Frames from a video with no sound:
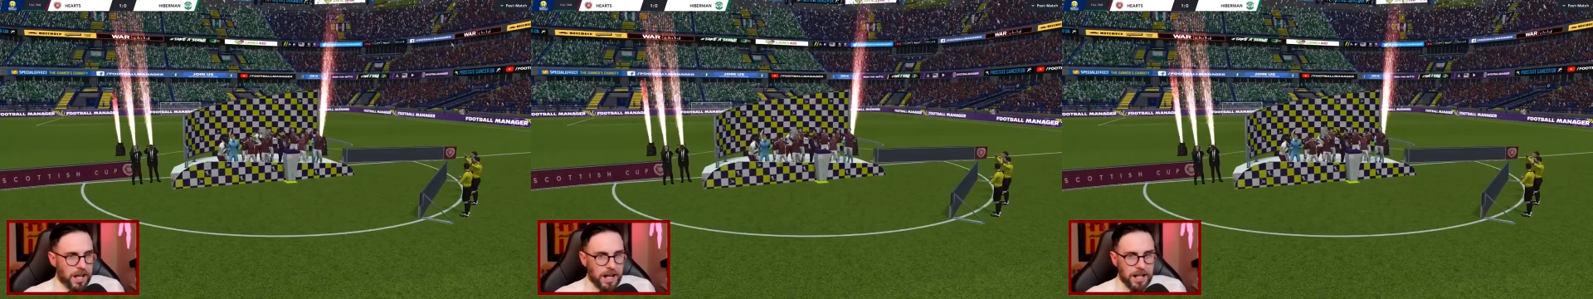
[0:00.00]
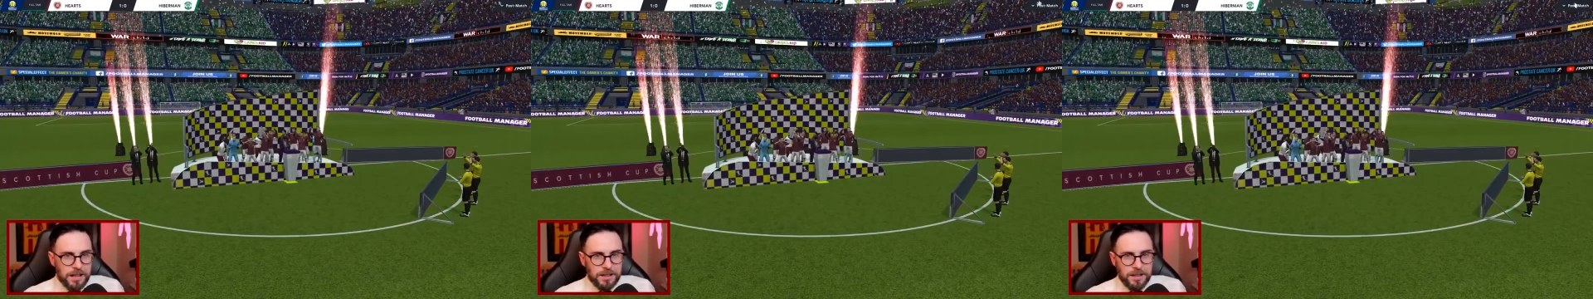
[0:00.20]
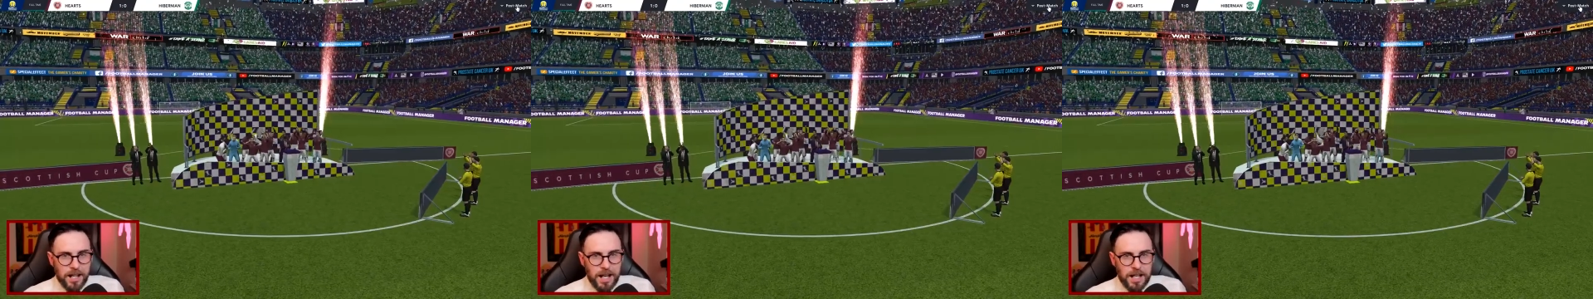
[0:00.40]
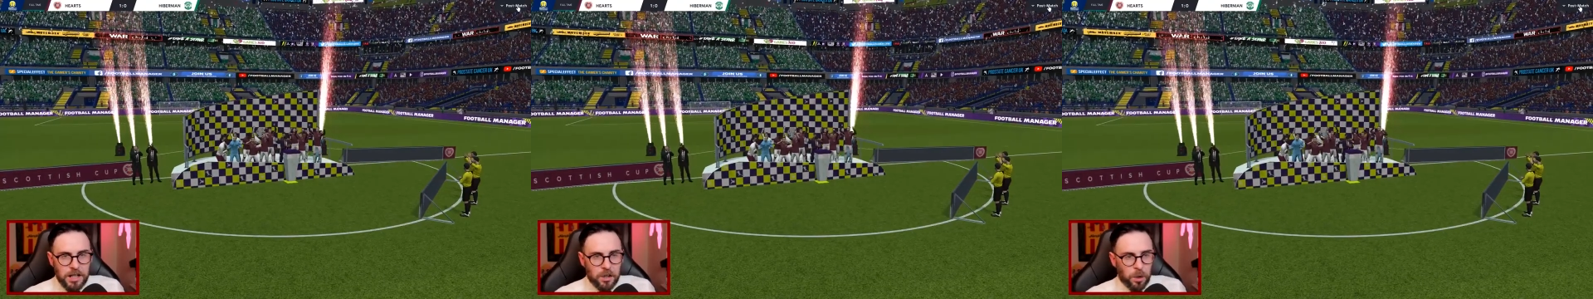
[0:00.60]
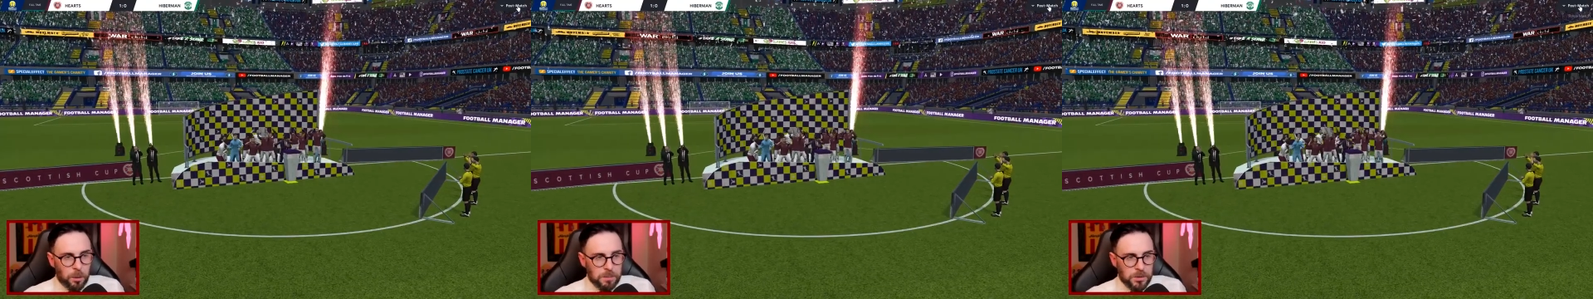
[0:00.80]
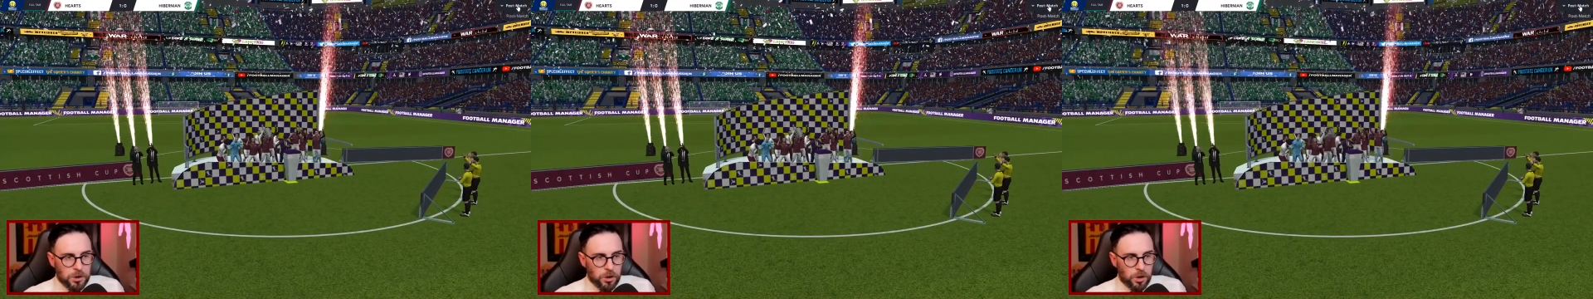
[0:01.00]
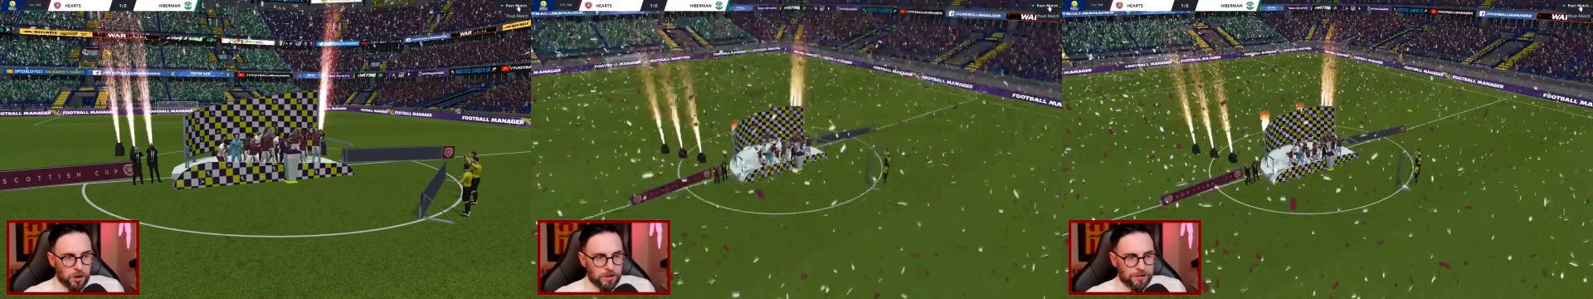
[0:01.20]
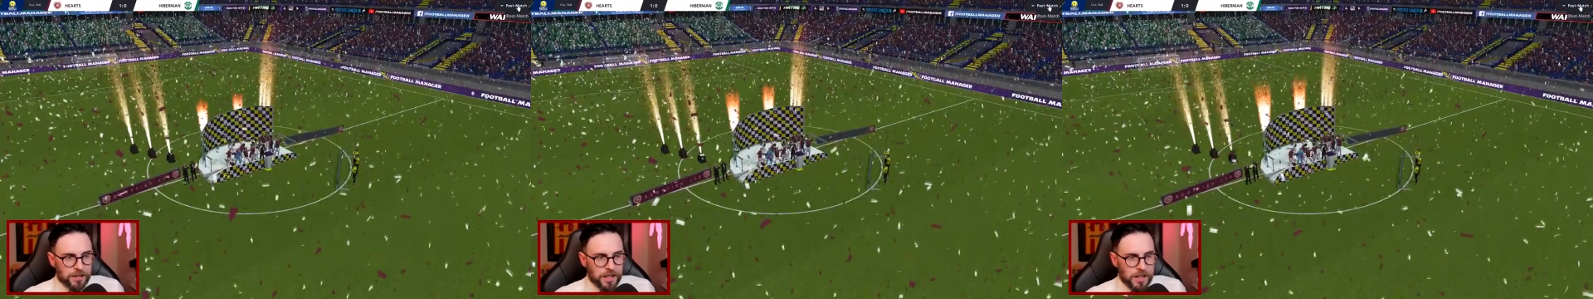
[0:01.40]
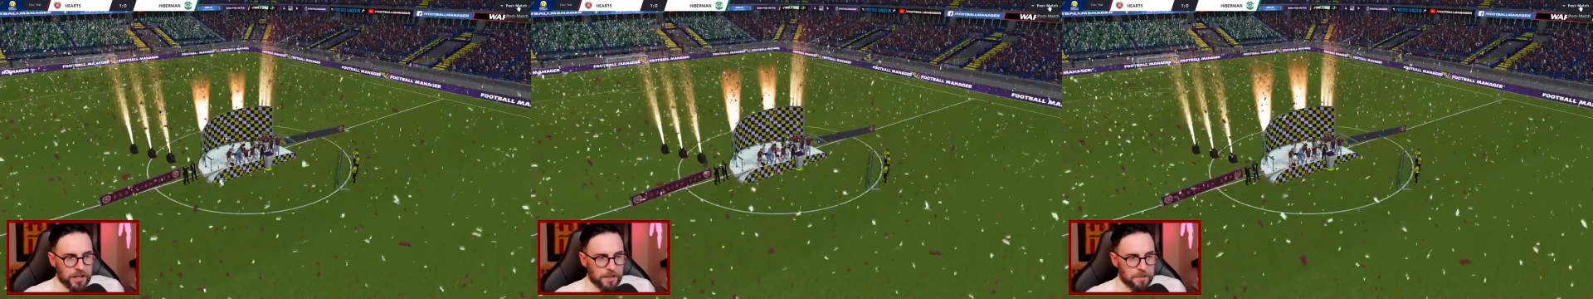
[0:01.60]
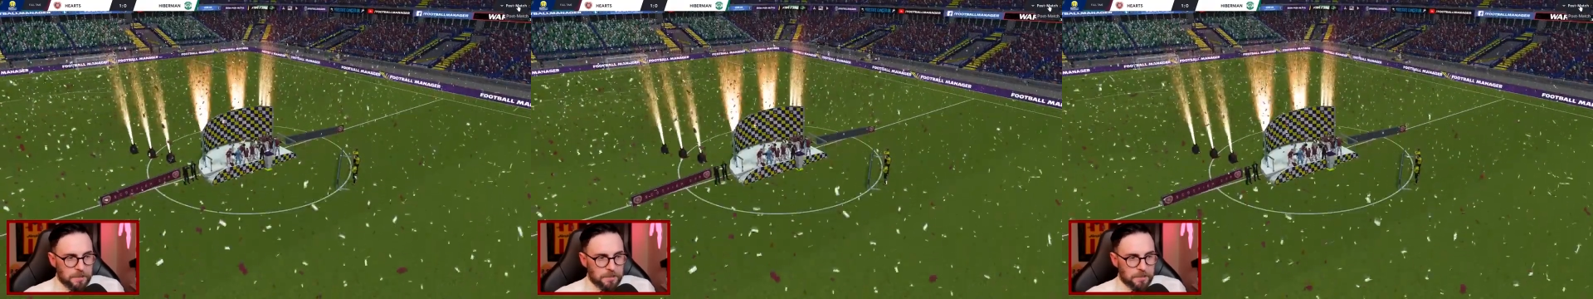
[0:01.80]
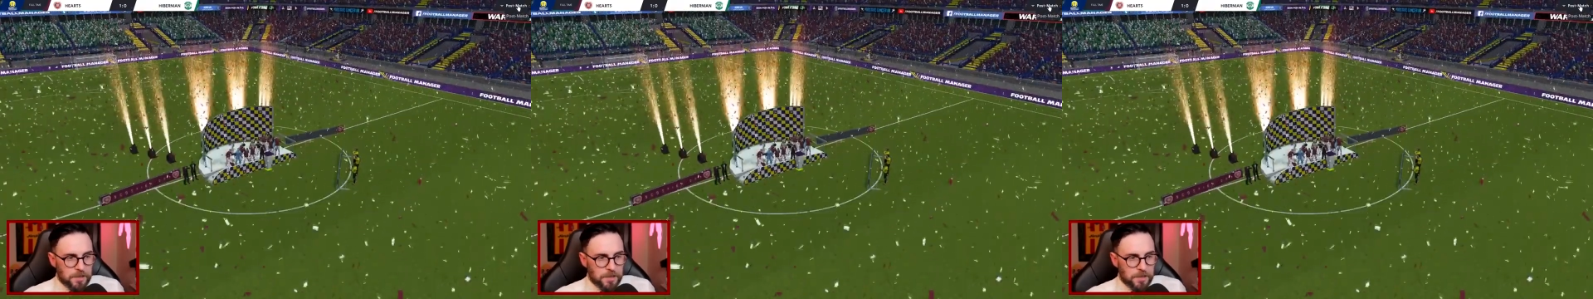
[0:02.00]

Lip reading: and a cup trophy.